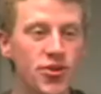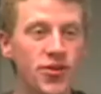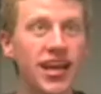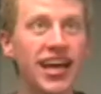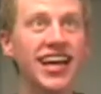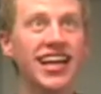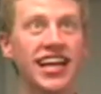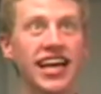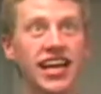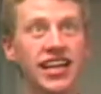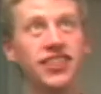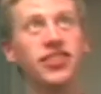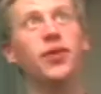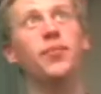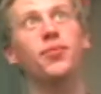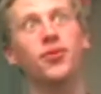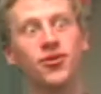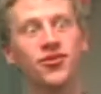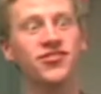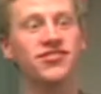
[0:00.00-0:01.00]
You oh. can't hit the
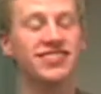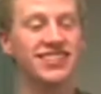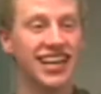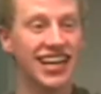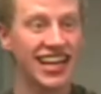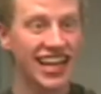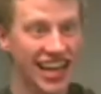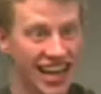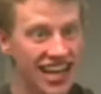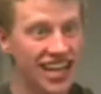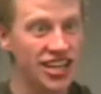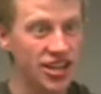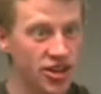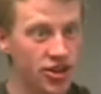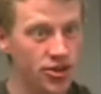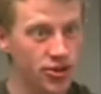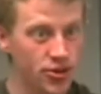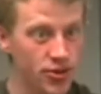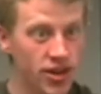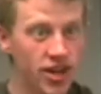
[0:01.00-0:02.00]
person that hit
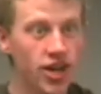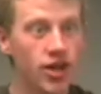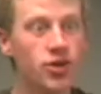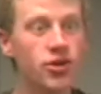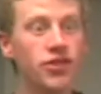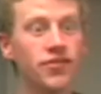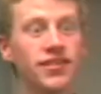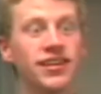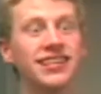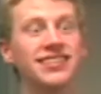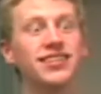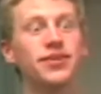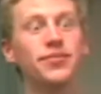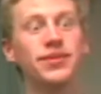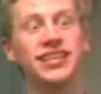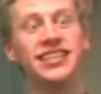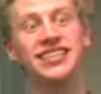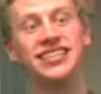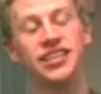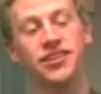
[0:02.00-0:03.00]
you. You have to hit
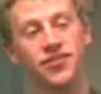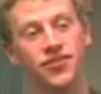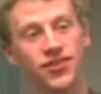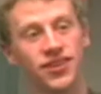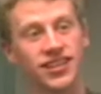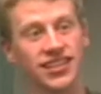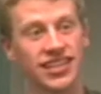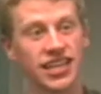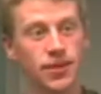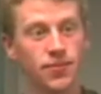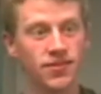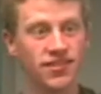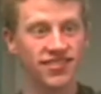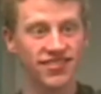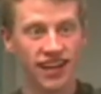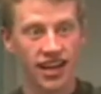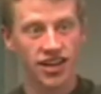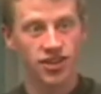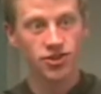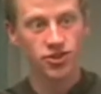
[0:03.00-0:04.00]
somebody different. Keep the
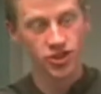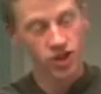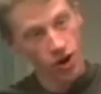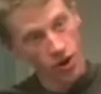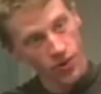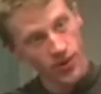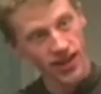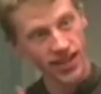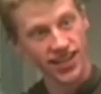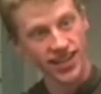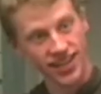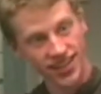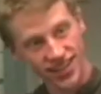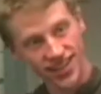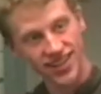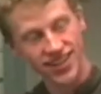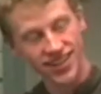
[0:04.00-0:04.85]
cycle going.